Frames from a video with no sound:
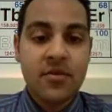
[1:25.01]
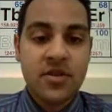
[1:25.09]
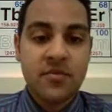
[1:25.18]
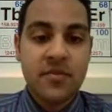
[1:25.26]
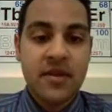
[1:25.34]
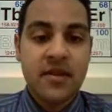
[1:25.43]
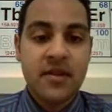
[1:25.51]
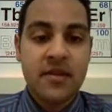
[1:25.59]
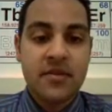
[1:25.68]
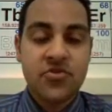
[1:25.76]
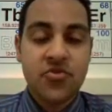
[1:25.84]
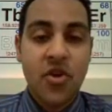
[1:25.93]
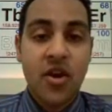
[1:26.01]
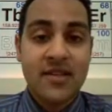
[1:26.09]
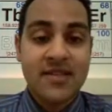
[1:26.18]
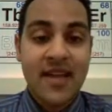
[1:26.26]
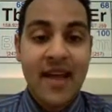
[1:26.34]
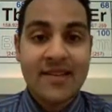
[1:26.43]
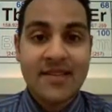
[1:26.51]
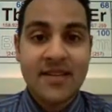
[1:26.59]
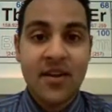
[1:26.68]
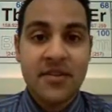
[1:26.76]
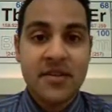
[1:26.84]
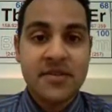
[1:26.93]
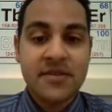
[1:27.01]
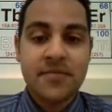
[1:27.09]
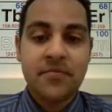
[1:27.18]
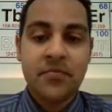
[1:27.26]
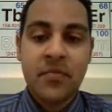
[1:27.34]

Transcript: or it's going to be the strongest acid on this,